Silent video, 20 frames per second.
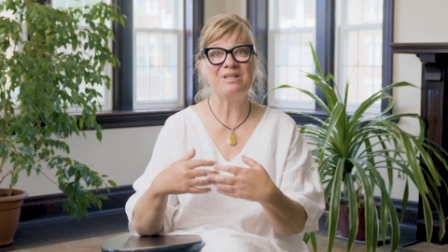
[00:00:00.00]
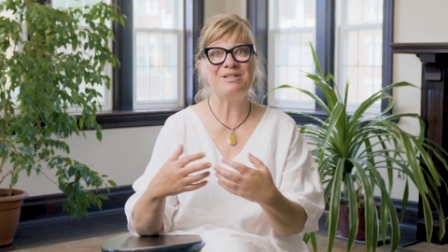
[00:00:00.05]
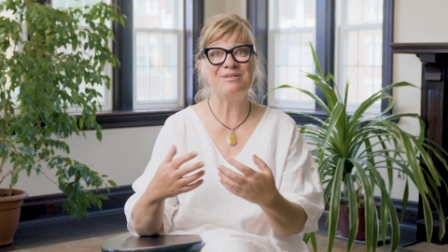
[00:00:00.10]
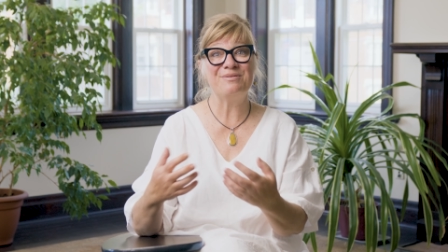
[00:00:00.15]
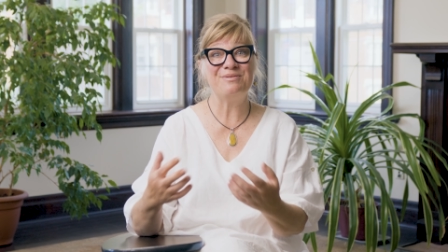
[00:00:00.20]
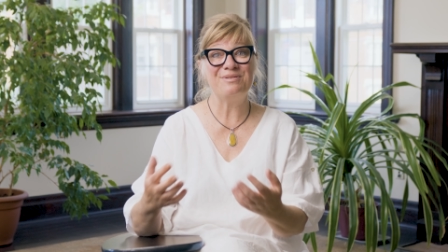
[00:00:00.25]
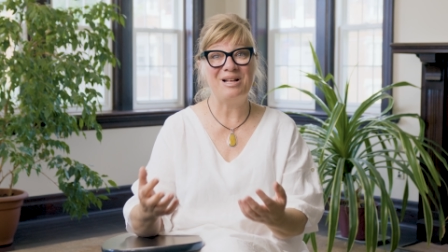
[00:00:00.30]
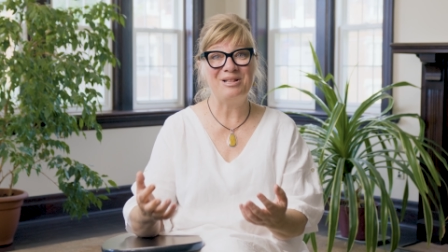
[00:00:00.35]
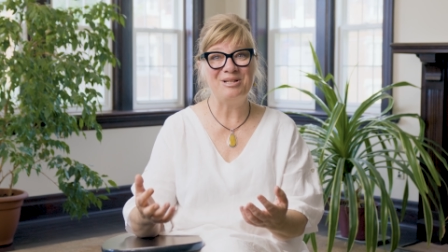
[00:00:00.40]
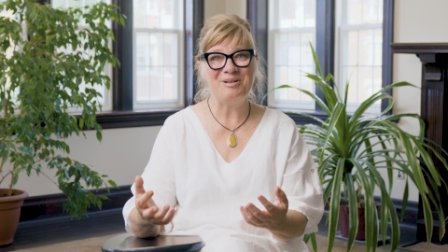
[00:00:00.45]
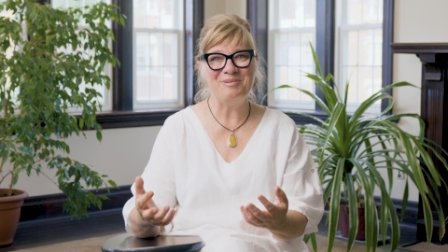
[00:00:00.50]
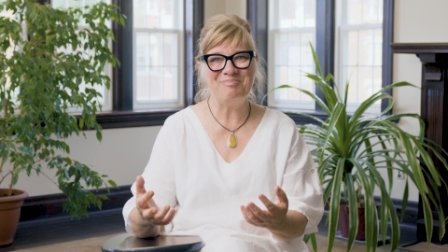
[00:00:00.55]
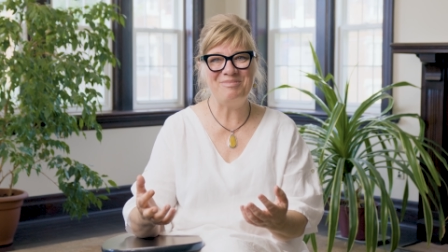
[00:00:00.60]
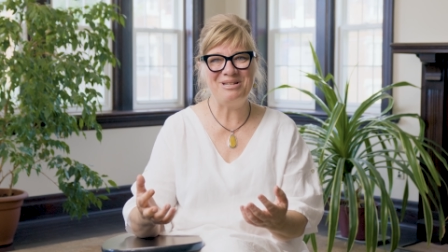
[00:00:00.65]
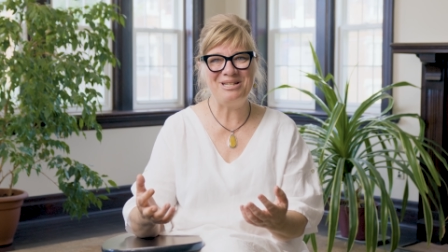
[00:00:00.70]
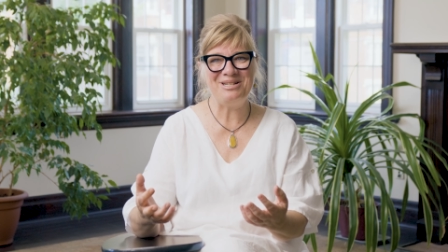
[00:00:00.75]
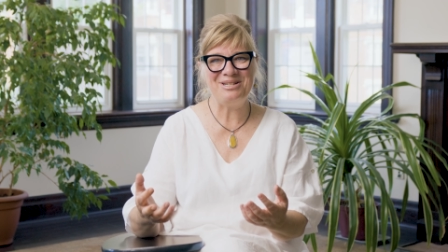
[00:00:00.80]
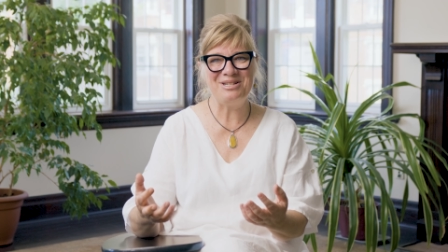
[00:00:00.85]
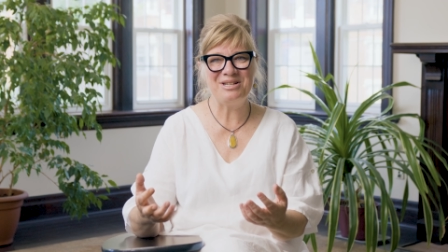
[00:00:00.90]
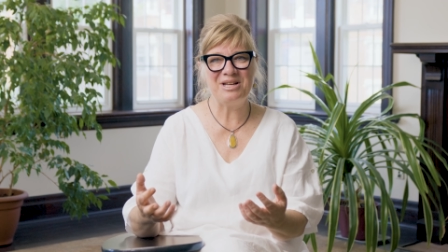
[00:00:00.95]

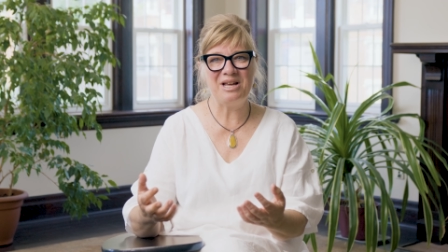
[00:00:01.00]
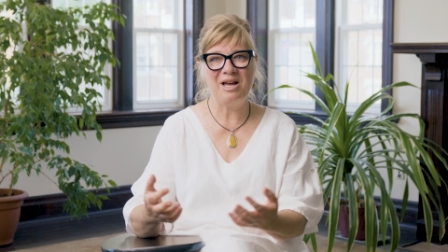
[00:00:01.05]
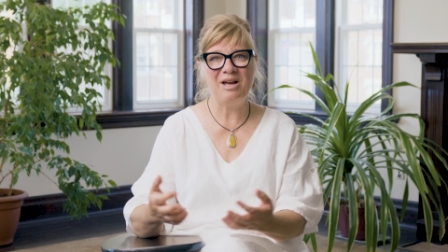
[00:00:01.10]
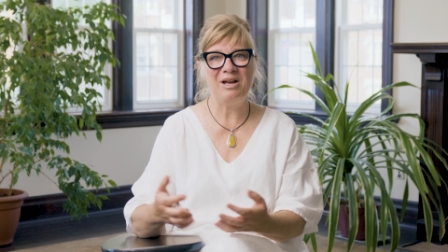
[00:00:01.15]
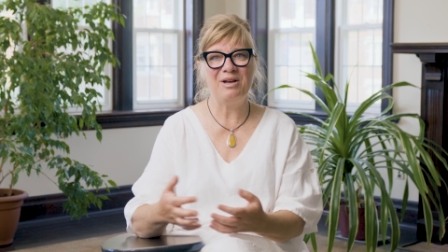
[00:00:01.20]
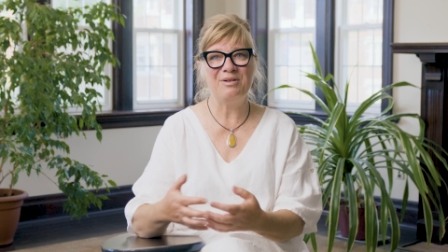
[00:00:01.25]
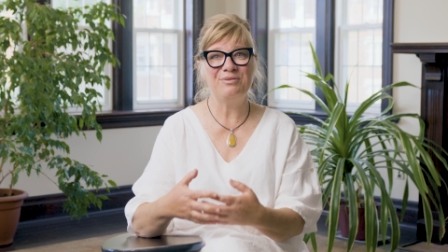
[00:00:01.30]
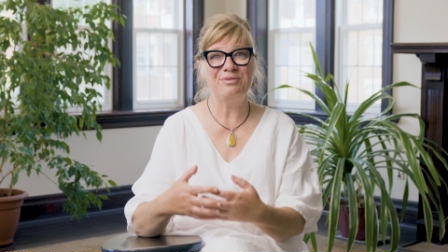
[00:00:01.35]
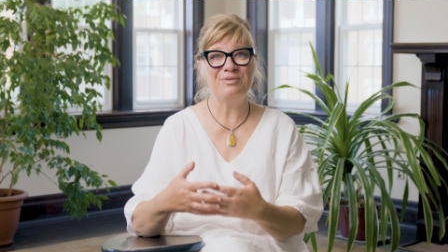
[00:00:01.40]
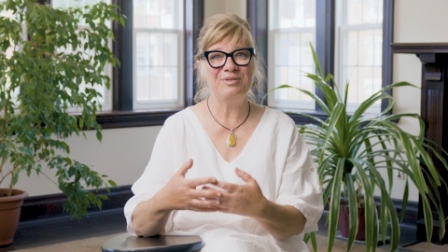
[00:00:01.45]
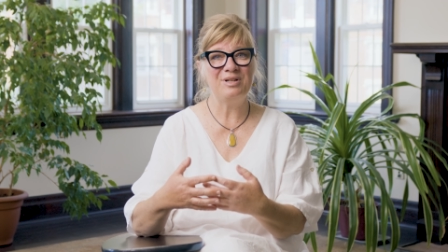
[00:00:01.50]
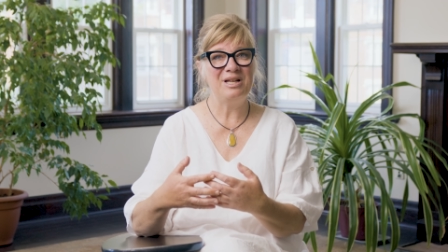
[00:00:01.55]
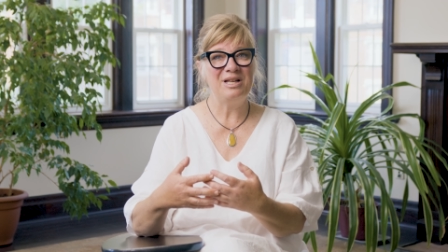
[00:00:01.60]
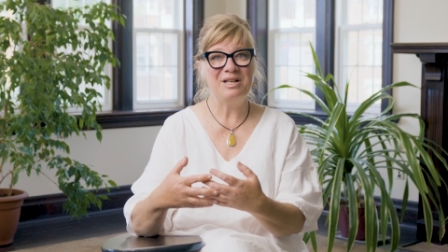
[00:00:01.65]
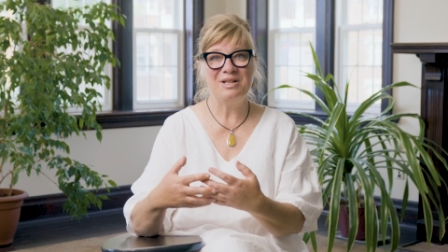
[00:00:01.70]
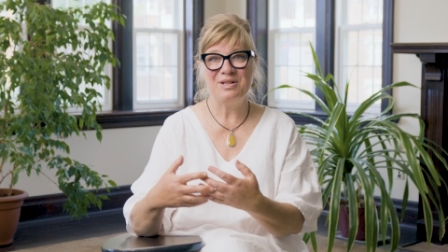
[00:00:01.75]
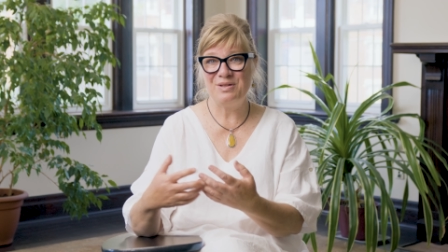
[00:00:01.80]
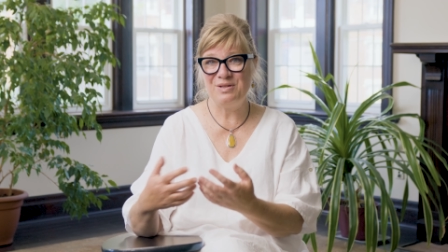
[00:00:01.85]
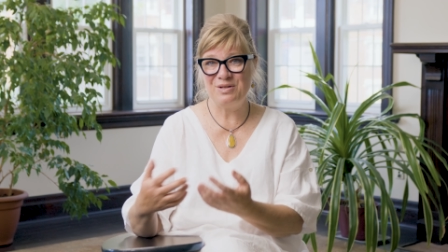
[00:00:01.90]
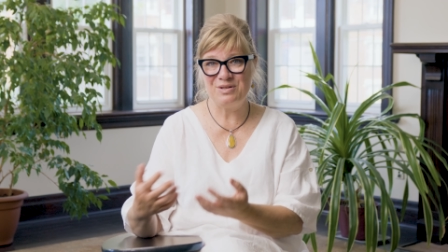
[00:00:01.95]
development of
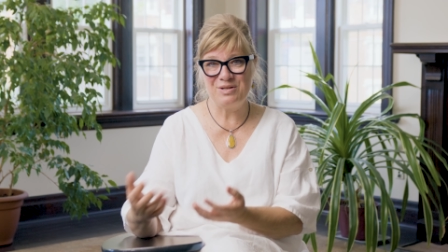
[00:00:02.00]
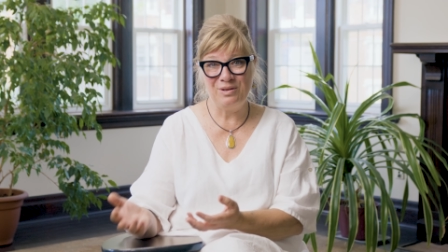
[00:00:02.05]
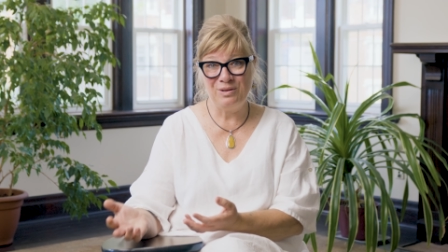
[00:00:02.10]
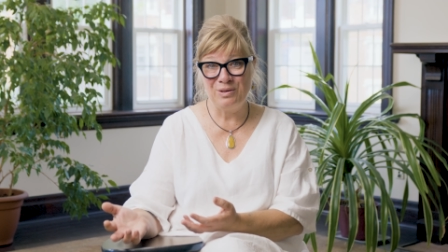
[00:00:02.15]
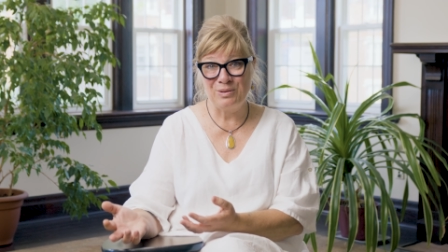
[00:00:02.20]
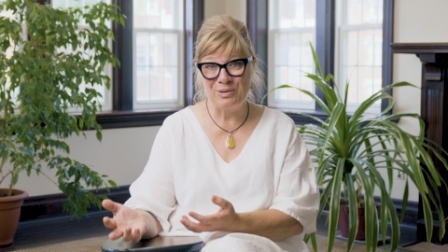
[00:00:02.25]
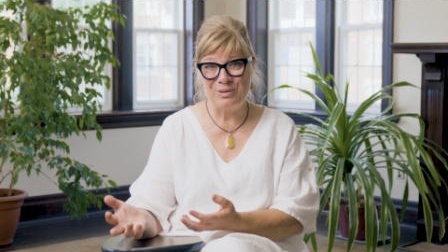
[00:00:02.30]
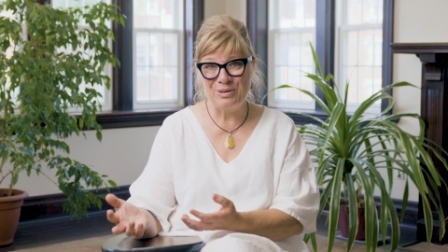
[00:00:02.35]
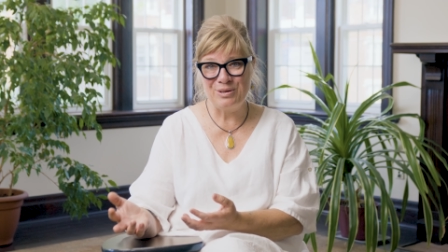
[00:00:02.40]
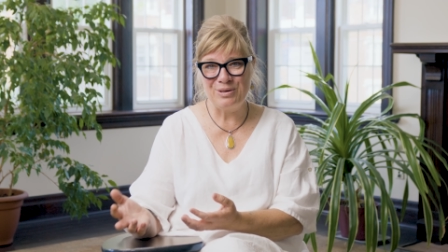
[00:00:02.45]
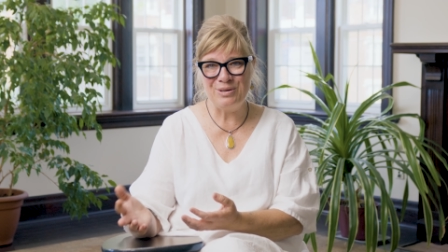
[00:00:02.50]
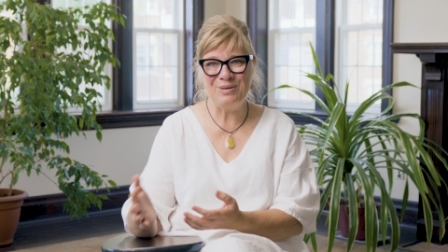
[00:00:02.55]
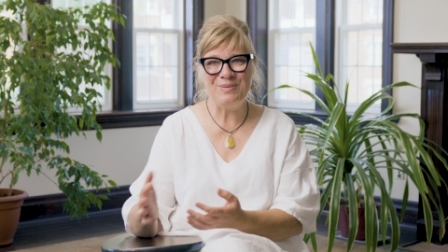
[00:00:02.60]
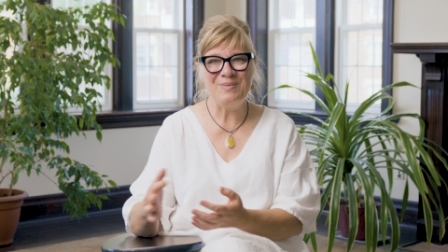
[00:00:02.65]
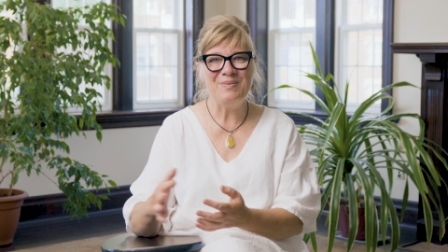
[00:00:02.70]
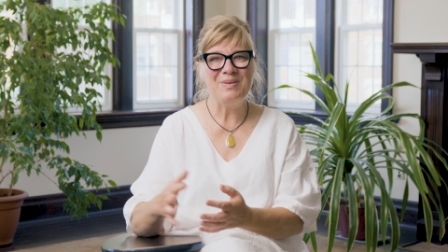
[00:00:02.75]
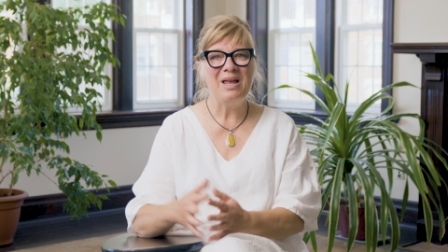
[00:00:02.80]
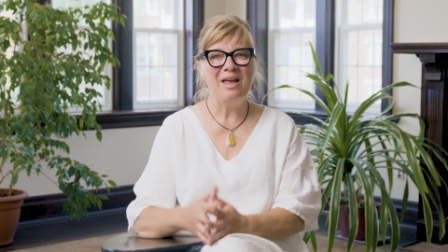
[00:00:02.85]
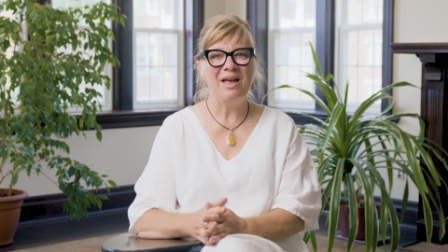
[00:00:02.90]
the learner,